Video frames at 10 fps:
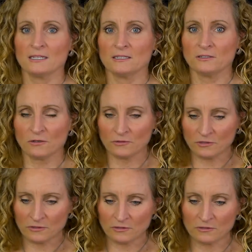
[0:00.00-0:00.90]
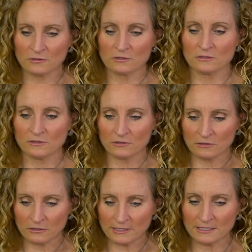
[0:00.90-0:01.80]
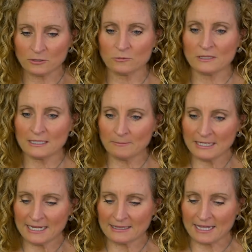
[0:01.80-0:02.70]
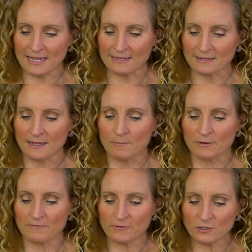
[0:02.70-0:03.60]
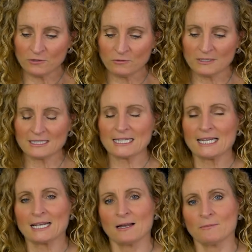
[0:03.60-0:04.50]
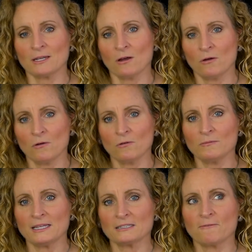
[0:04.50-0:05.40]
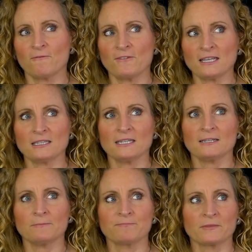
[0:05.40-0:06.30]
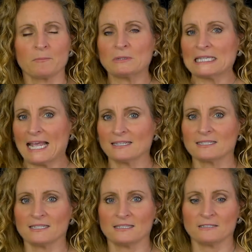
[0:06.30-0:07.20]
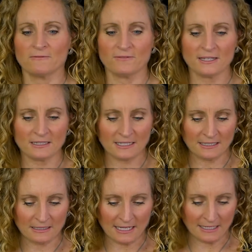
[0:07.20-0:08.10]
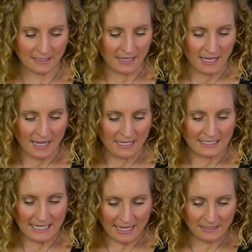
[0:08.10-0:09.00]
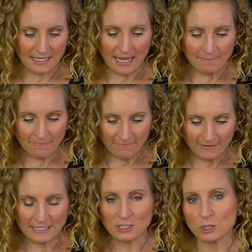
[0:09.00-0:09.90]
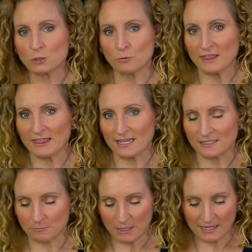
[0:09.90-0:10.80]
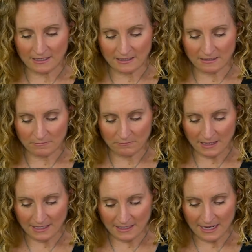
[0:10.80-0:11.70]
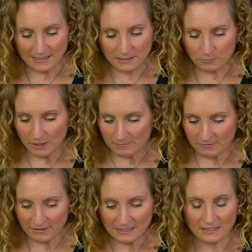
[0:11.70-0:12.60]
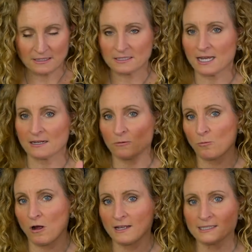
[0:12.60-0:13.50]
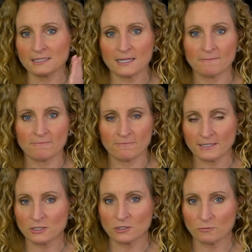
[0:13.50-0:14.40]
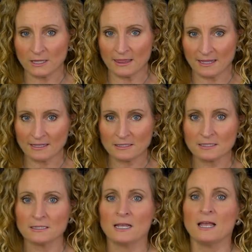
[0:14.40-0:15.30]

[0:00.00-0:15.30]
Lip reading: You know, you're learning to eliminate that. But for you, it's like coming home. It's feeling blessed. It's feeling like, yes, I'm finished with this. My guides brought me right to the Ten of Wands. I'm finished with this.